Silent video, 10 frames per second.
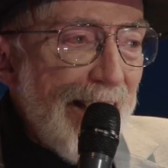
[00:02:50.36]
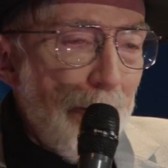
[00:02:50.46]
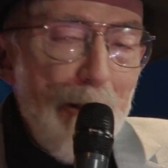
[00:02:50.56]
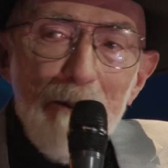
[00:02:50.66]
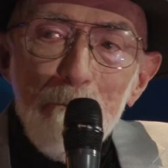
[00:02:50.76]
how
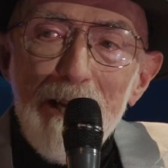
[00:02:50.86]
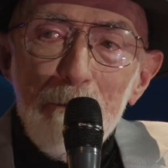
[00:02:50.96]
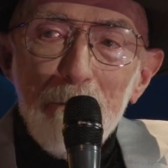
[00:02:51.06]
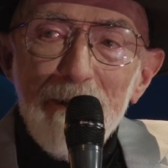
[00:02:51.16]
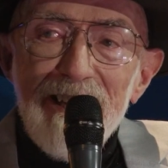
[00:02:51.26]

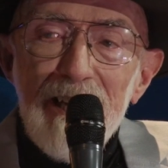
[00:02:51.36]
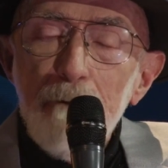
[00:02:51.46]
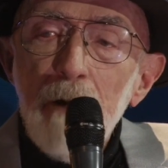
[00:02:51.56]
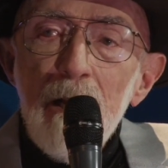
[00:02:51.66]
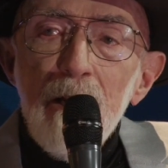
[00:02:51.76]
people
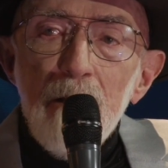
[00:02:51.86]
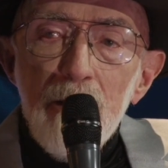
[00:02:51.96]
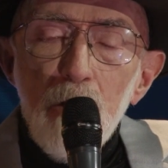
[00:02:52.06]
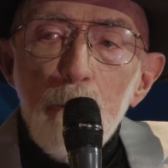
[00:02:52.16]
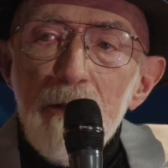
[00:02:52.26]
behave.
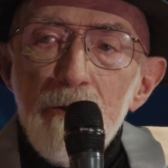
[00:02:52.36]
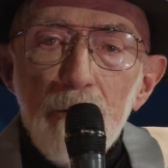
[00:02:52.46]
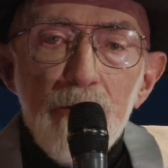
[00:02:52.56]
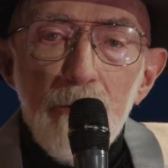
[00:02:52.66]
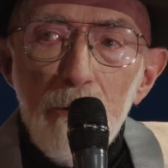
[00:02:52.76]
Humans are
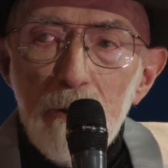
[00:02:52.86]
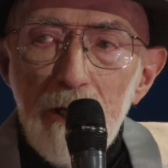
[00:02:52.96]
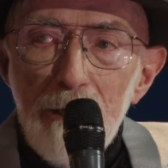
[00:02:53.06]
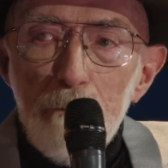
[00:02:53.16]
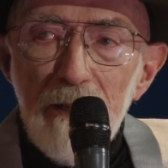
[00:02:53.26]
so
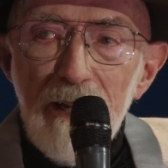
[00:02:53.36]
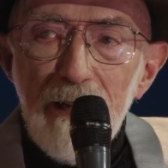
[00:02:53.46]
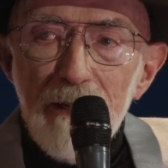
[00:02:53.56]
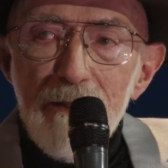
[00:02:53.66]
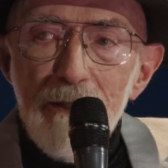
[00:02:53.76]

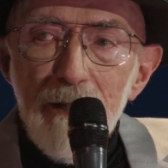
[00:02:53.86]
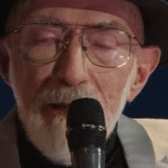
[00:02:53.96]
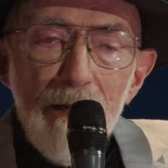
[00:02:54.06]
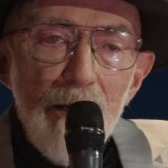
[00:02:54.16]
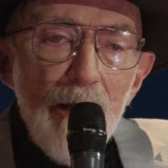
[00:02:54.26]
complex
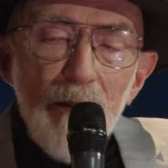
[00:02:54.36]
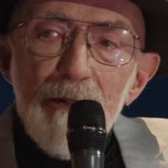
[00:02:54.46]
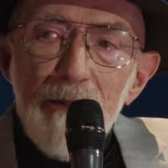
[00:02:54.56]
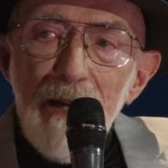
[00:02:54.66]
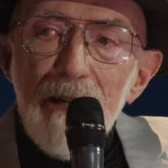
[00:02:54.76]
that
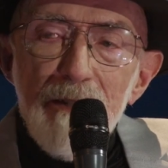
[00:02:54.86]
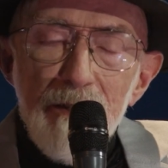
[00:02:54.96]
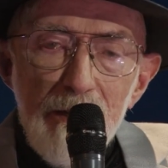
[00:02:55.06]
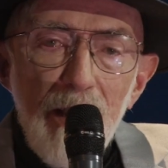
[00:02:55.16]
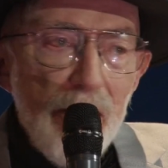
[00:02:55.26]
science
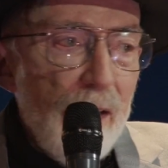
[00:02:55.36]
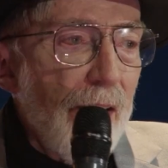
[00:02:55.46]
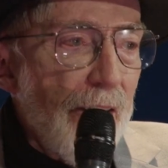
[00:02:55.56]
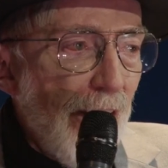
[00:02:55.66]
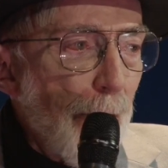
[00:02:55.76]
is not
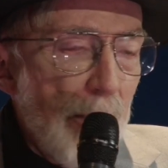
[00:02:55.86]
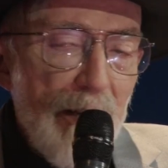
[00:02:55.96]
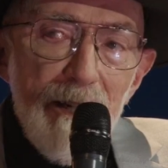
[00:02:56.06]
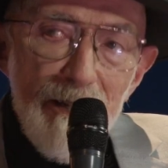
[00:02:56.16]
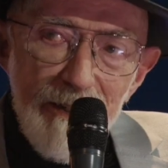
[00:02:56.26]

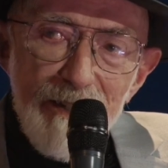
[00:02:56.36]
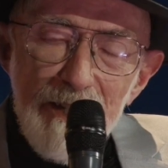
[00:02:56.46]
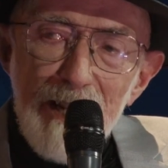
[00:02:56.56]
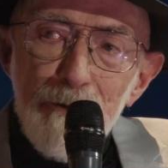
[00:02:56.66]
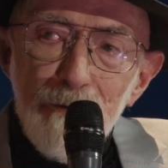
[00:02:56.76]
terribly
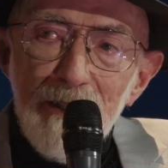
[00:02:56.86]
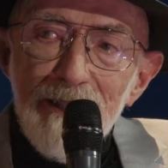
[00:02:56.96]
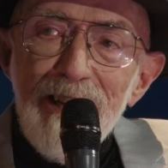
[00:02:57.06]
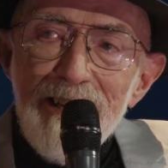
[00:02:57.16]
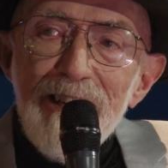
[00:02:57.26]

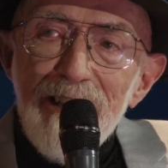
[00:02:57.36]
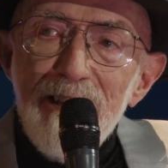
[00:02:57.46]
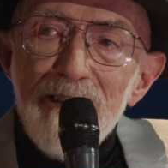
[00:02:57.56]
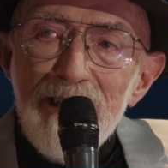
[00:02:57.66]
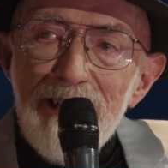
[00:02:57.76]
successful
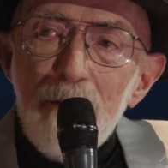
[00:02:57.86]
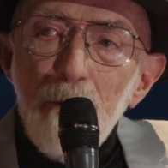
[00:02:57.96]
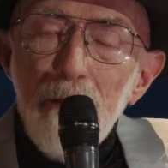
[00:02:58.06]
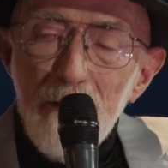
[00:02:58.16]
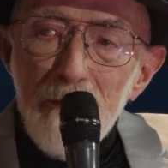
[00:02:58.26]
in dealing
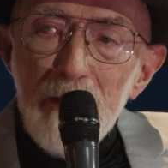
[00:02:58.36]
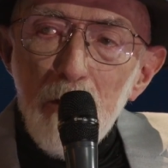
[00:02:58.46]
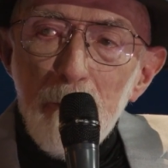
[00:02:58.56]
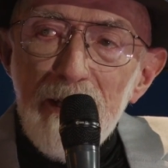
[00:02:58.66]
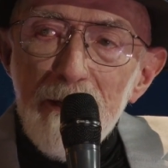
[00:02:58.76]
with the
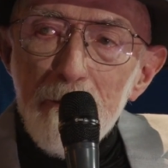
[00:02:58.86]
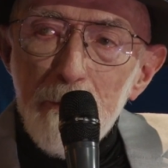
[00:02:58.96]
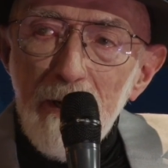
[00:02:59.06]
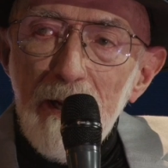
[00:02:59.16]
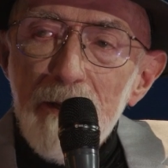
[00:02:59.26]
human
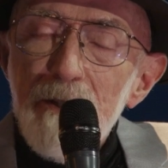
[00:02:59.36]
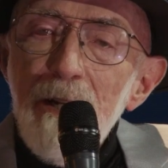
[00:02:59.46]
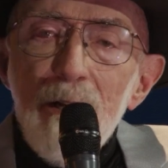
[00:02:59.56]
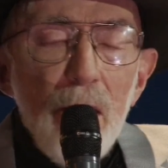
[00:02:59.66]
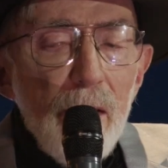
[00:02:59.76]
enterprise.
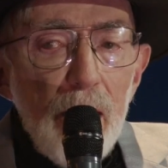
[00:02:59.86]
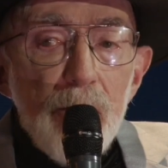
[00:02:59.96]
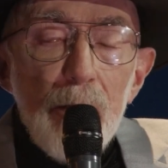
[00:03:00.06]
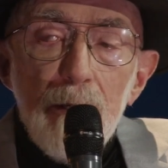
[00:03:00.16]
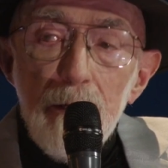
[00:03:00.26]
Yes,
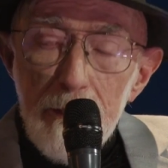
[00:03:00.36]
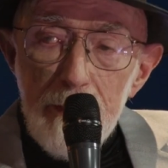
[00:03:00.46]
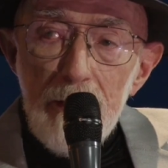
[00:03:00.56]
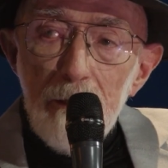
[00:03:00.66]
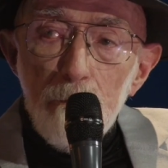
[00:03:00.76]
it can
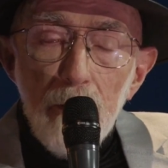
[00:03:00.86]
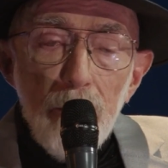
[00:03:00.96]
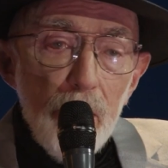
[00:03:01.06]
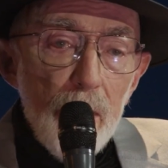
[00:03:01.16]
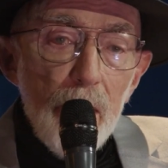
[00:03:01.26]
deal
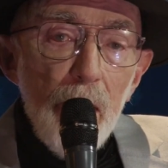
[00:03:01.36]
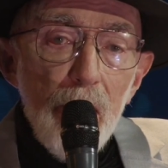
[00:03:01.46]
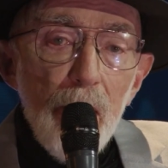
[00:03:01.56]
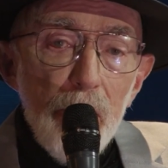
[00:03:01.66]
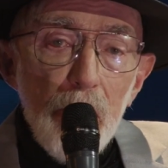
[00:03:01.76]
with the
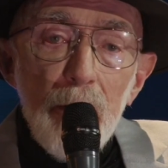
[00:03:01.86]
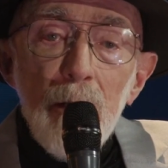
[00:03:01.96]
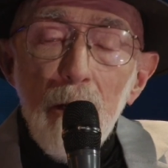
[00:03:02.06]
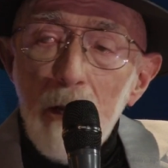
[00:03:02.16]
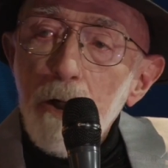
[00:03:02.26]

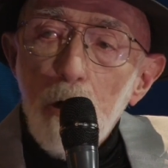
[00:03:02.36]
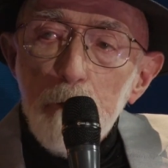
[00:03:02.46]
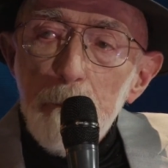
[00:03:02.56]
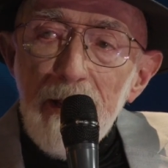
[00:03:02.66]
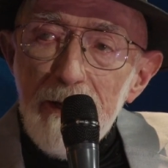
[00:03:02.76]

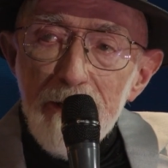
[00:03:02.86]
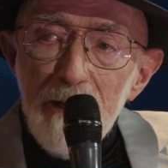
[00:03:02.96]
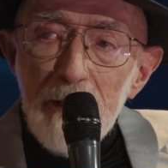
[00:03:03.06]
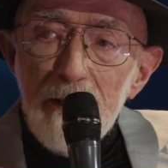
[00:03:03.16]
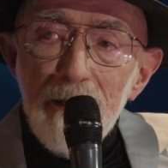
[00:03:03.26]
COVID
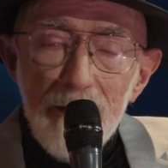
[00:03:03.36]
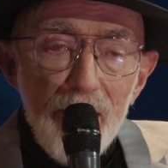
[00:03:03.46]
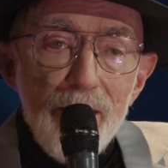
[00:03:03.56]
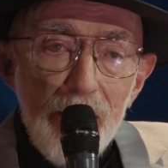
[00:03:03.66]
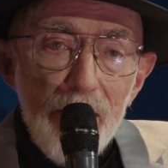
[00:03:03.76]
pandemic in the
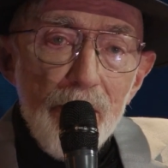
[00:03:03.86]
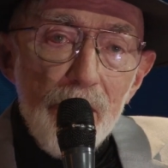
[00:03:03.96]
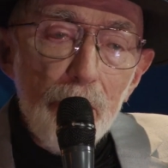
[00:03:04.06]
sense